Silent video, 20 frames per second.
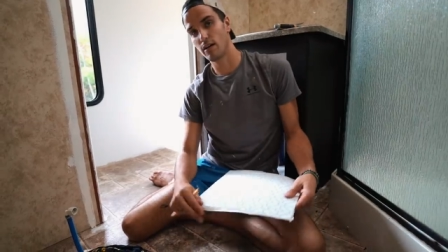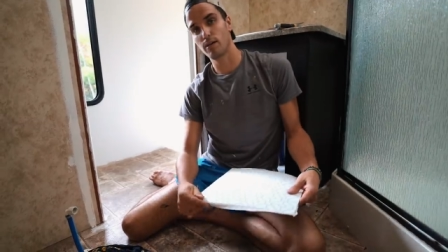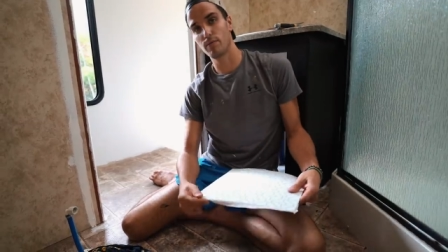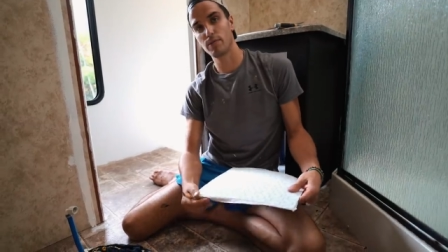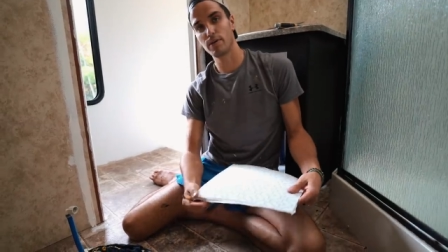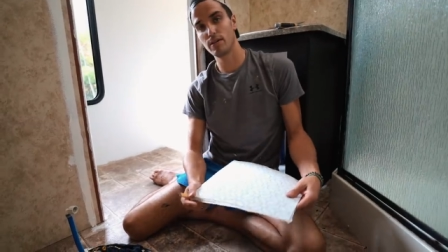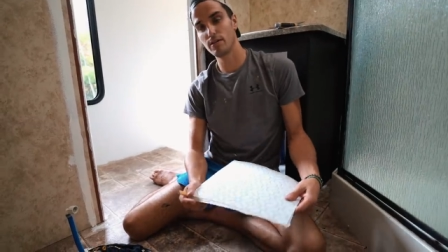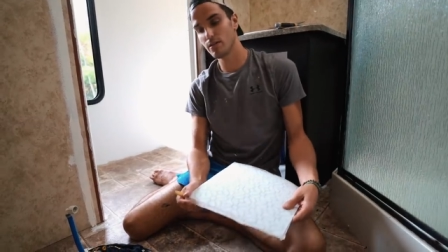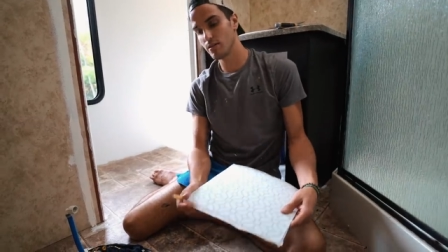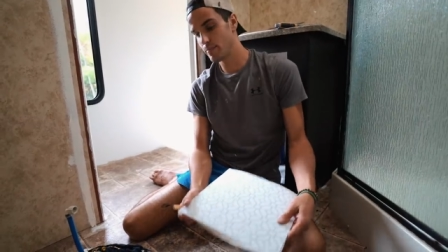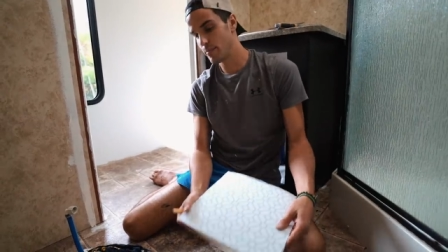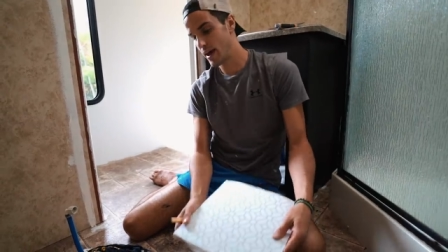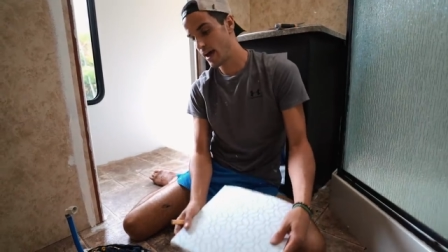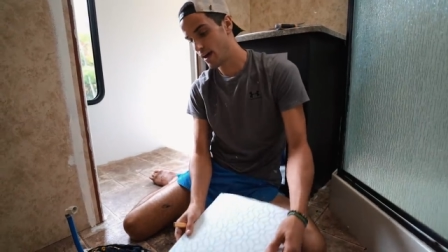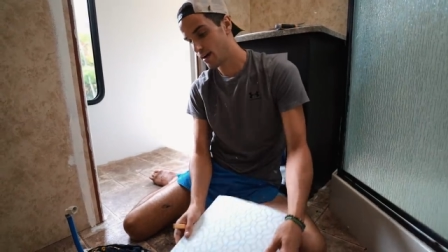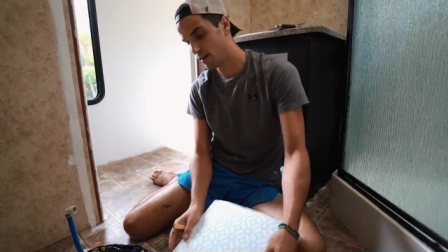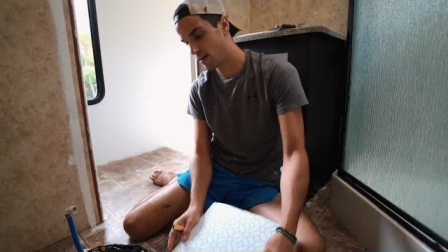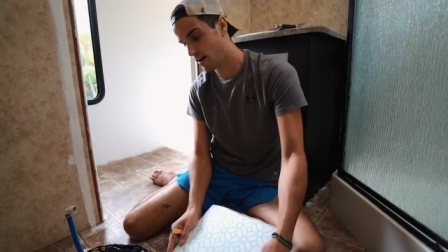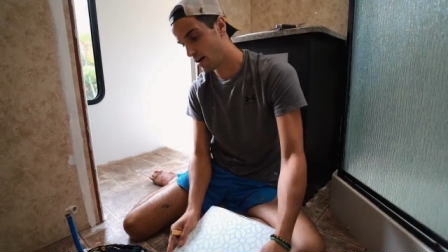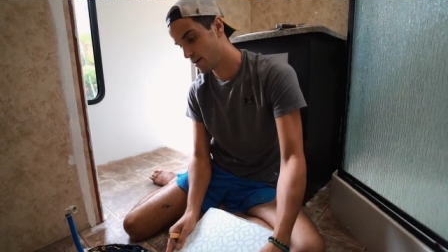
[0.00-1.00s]
I'll peel the
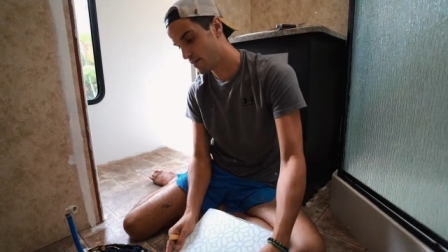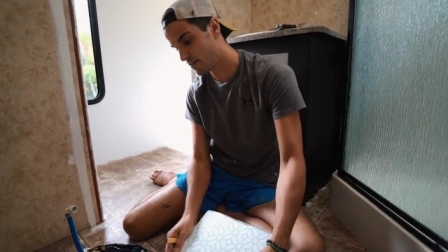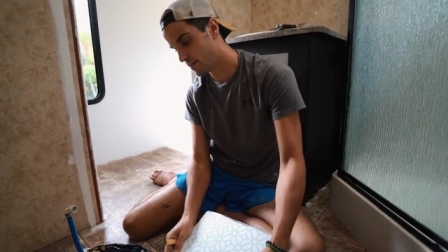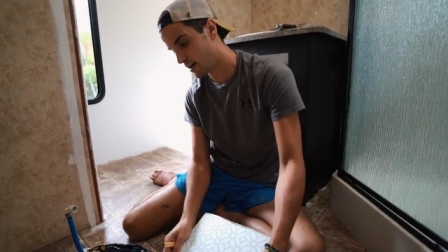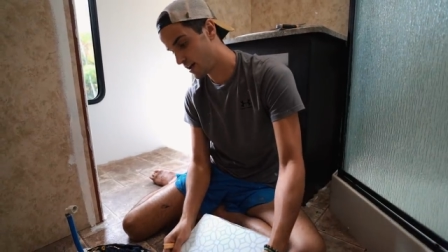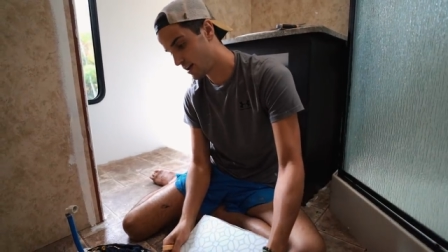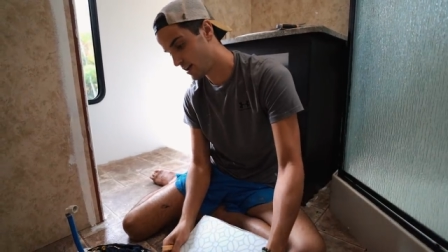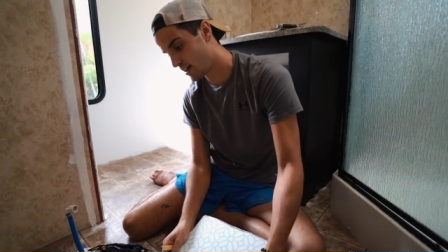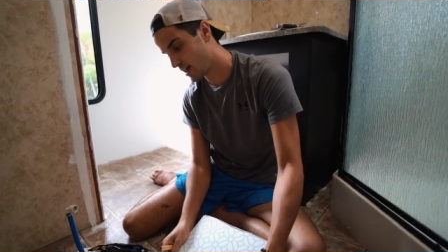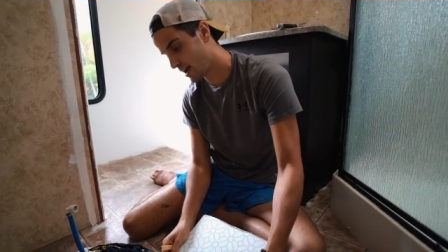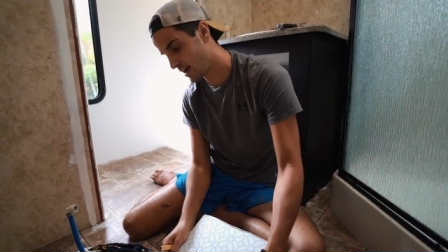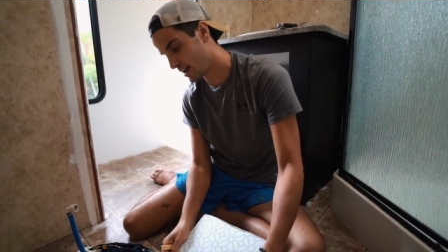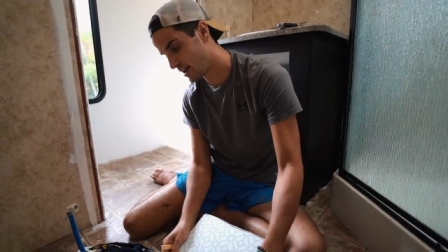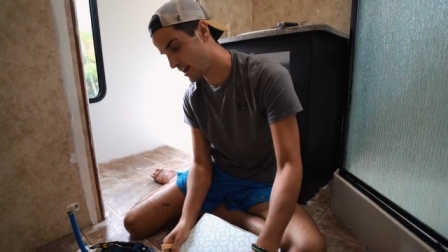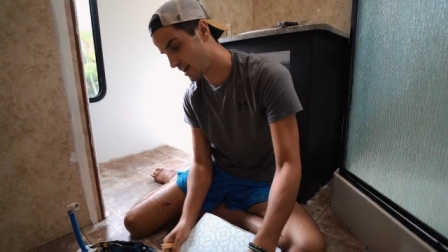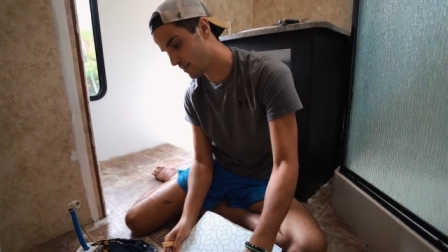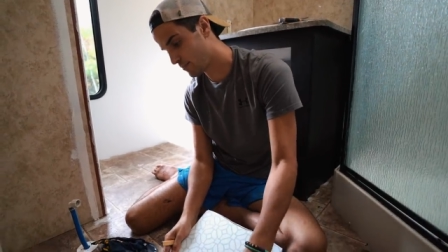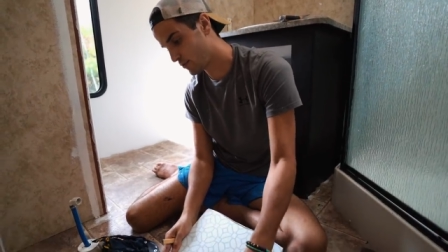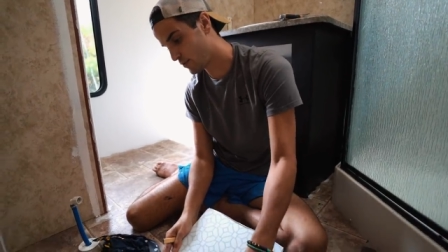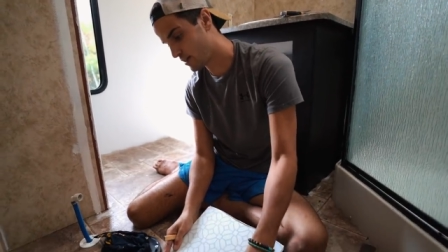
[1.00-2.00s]
back off and line
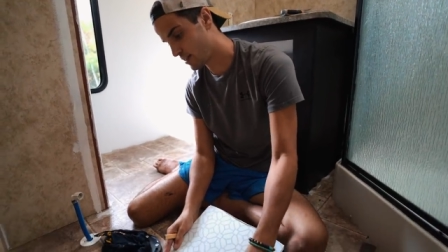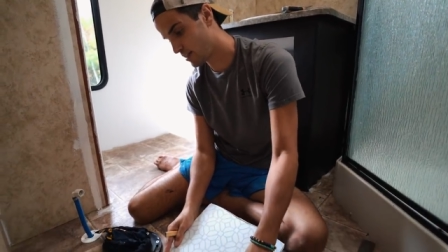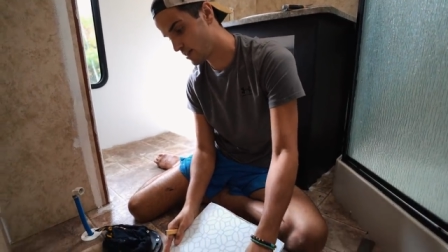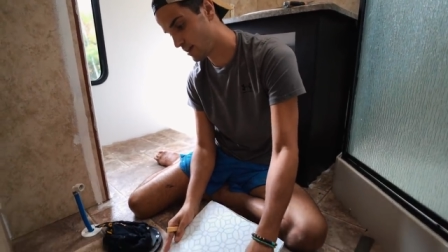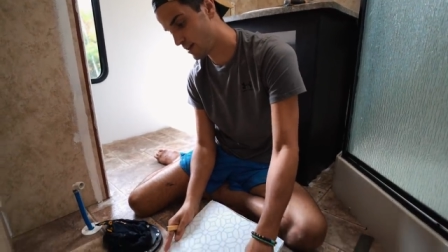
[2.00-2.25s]
it up with